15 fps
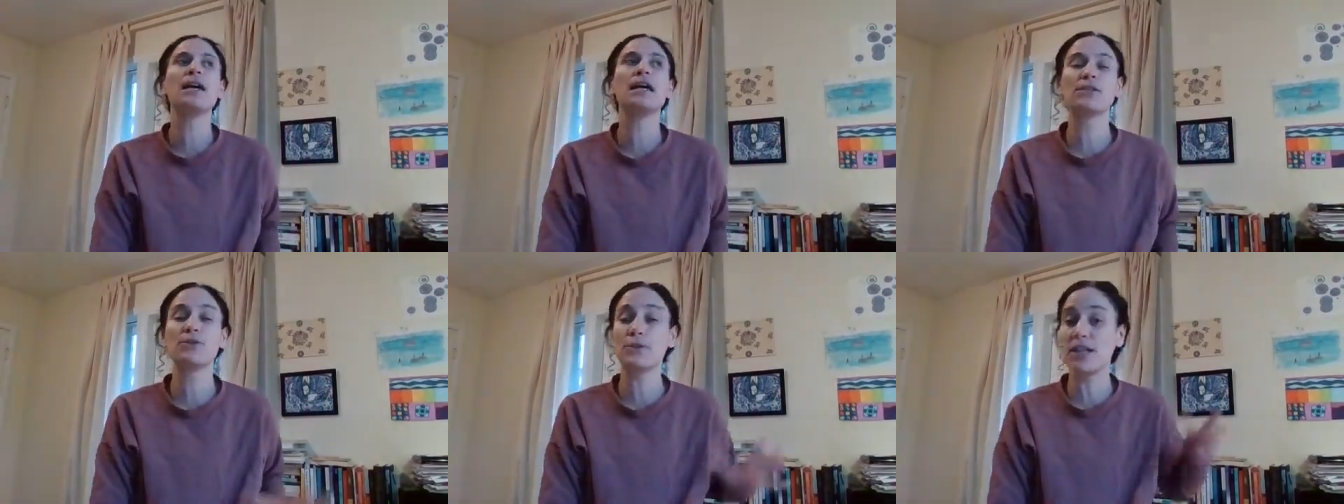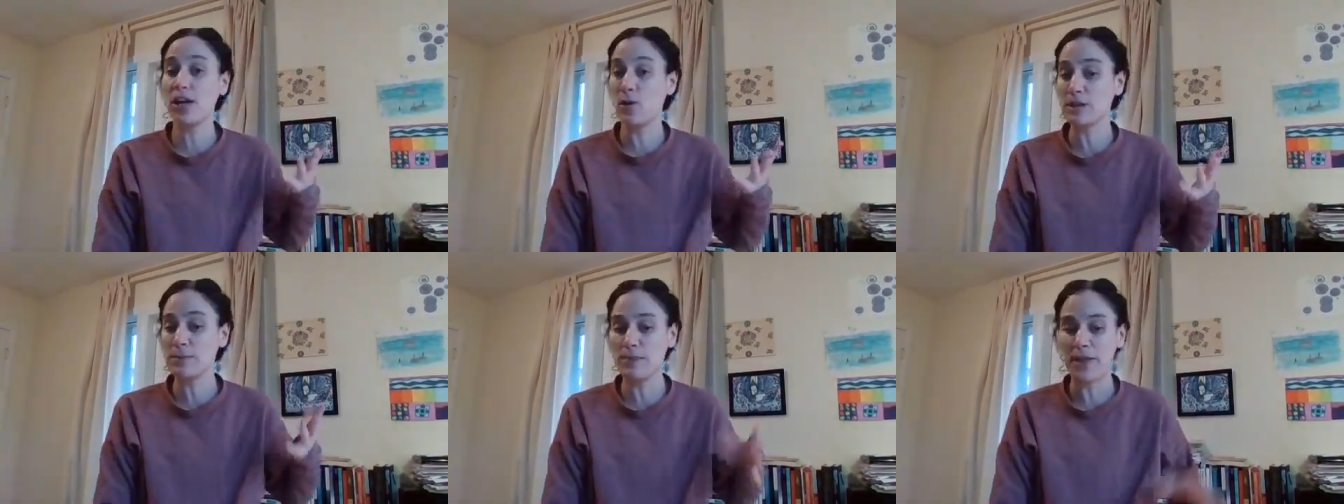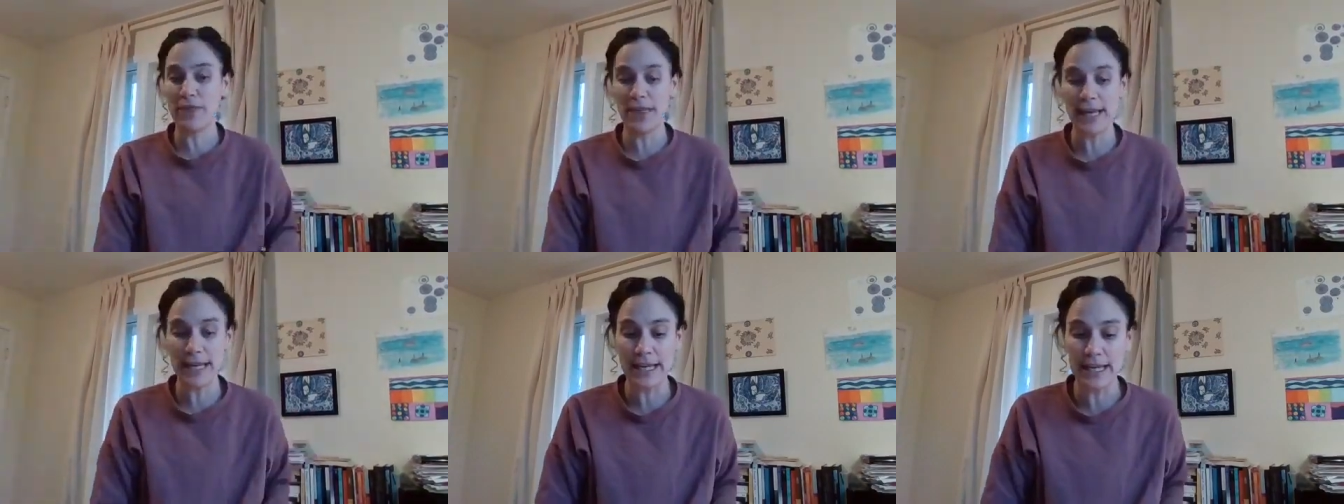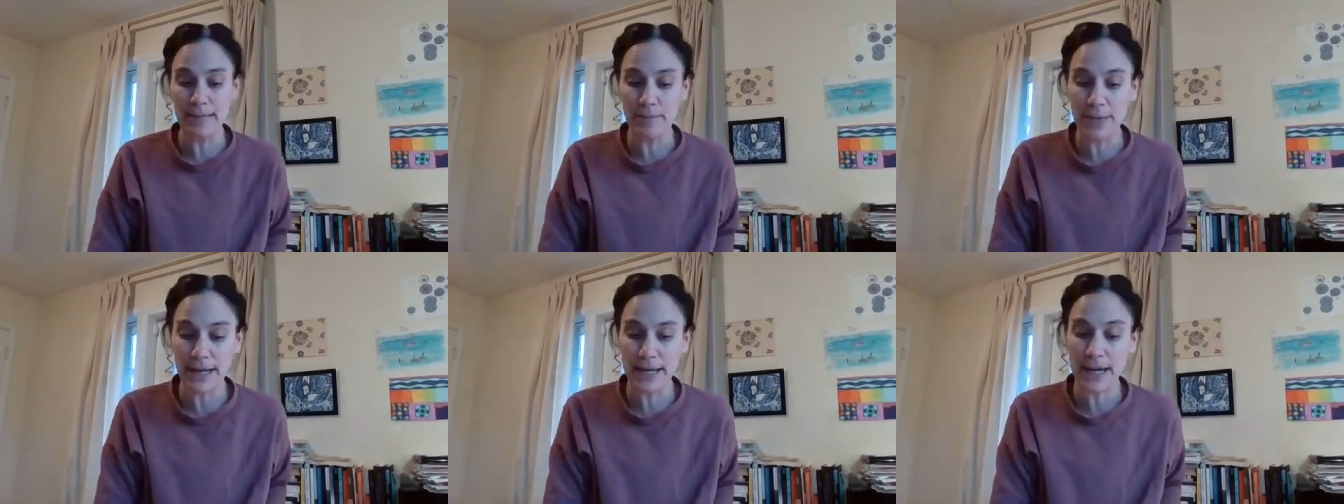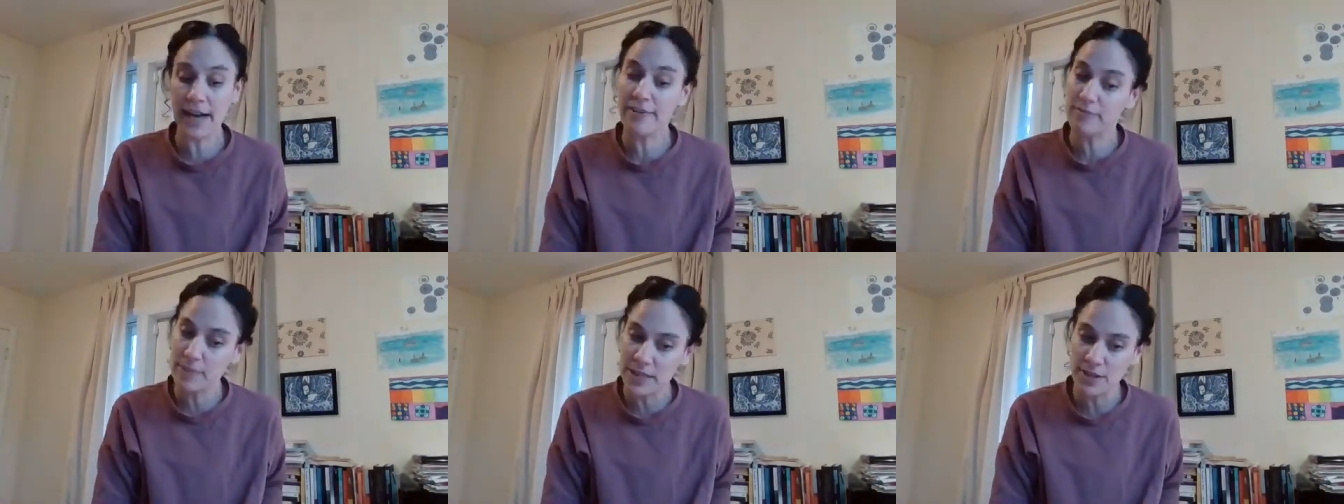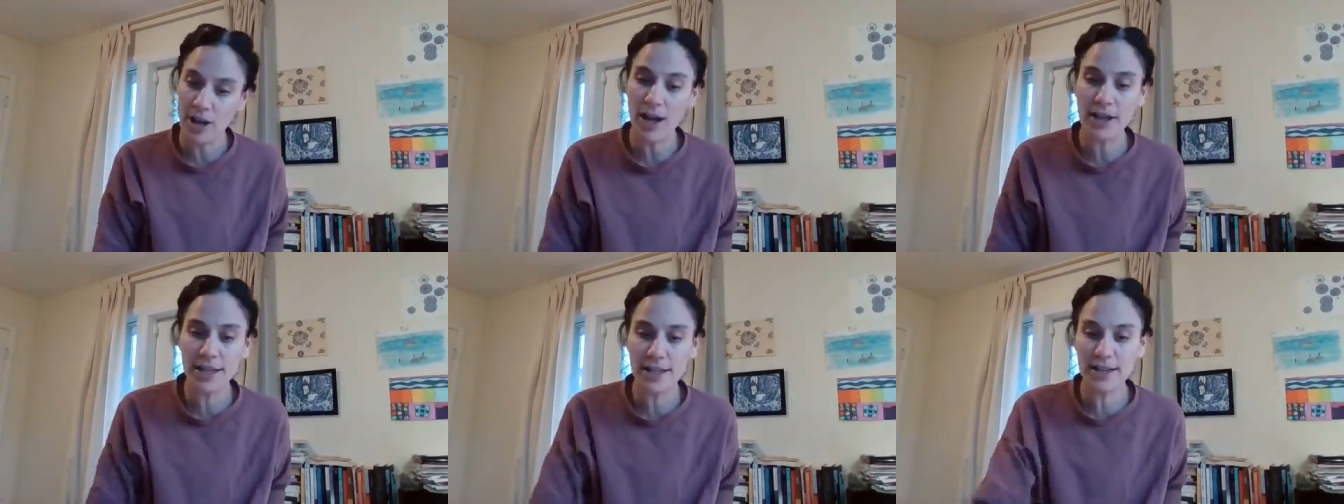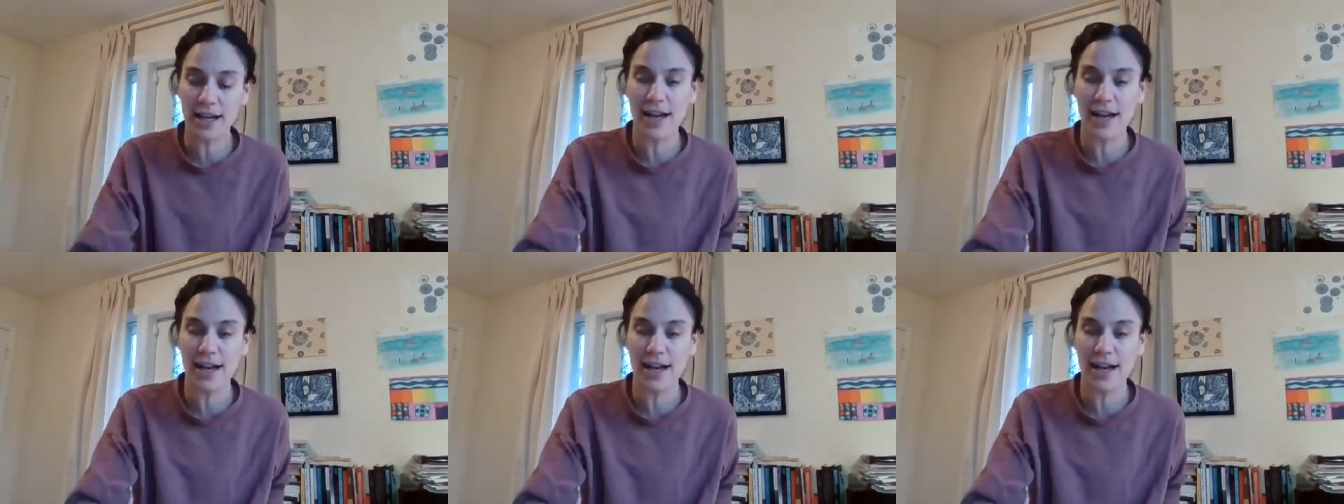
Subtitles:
So that was my thinking. But I've been talking,